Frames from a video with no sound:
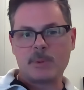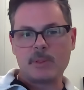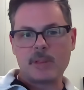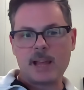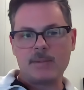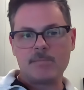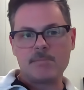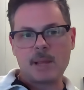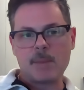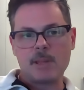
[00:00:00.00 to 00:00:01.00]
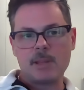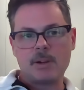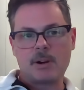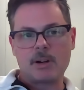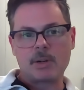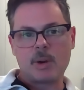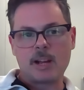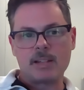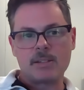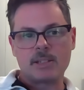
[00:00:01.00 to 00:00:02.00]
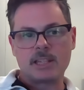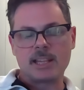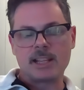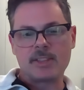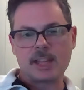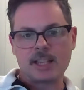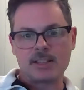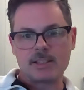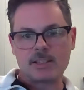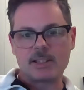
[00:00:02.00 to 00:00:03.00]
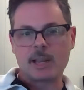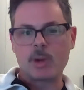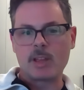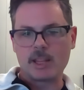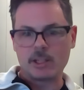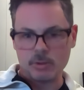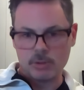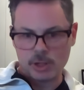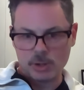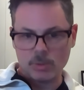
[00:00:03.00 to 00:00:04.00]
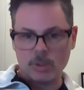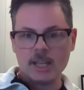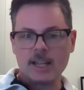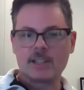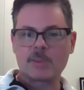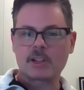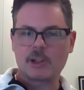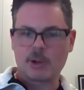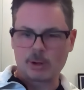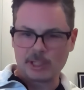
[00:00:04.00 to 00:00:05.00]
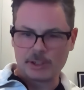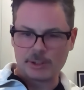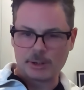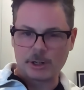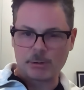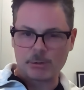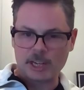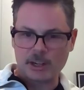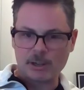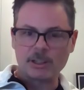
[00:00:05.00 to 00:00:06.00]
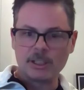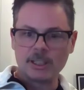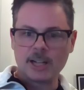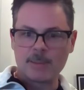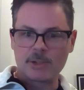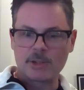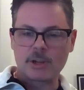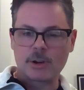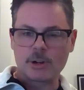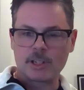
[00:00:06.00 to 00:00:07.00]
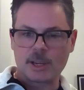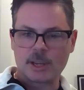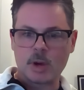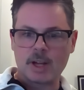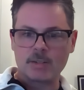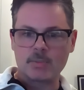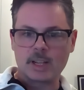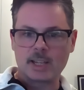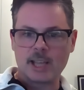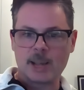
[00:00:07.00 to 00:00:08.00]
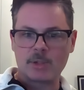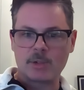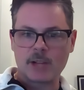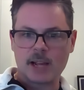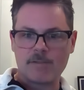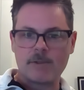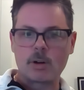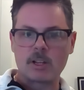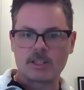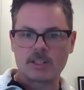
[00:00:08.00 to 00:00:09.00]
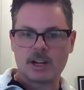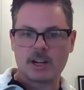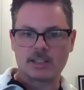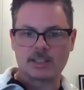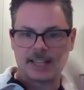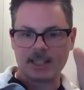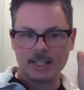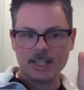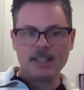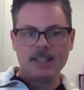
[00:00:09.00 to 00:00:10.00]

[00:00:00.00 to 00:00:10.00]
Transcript: people that maybe aren't quite seeing things the same way that you do, and especially early in your career. I'm just curious, like what kept you kind of focused on, like,